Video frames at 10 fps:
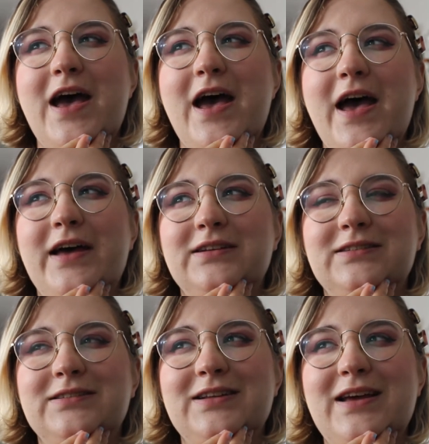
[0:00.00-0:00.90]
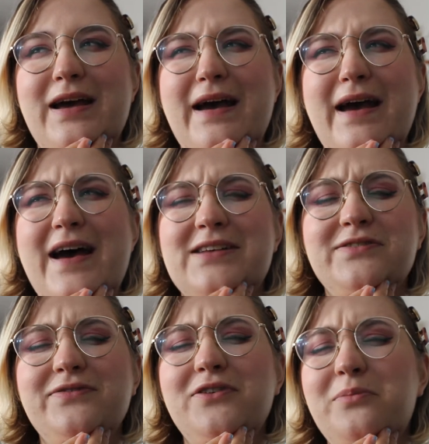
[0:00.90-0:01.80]
and as a
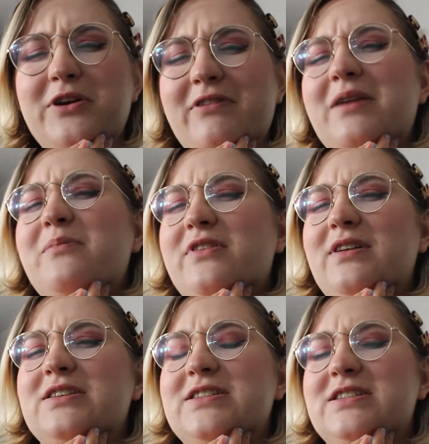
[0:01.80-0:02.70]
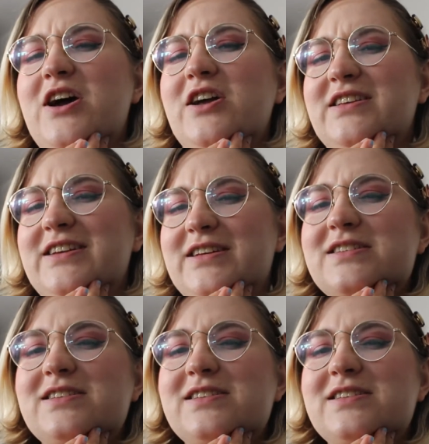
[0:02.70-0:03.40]
former Greek mythology nerd kid,